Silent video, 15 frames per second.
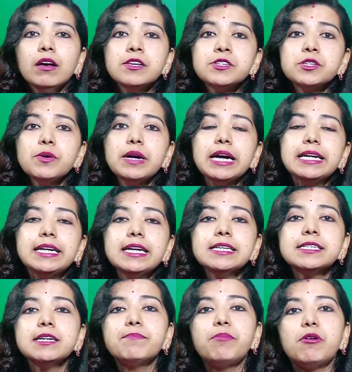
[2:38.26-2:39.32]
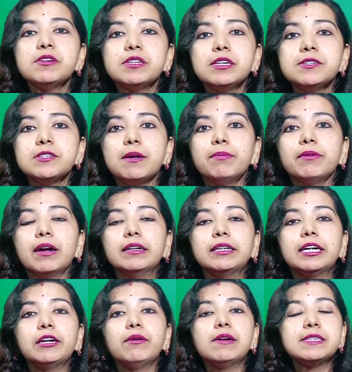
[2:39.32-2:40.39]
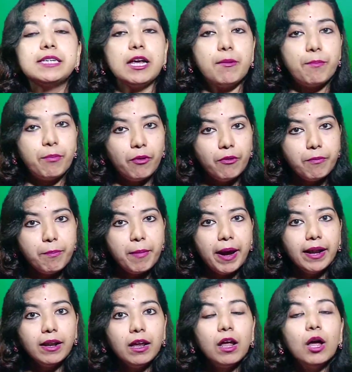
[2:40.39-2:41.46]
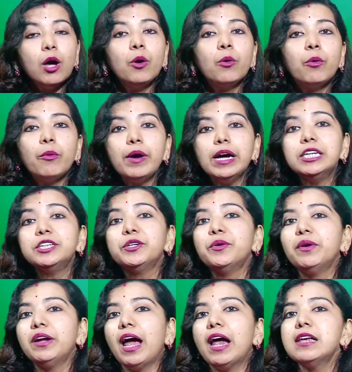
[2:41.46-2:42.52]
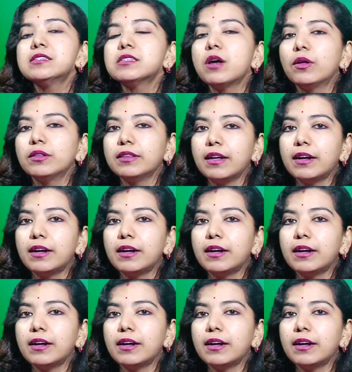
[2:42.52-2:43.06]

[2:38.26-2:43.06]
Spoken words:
So it is a process of continuous improvement which relies on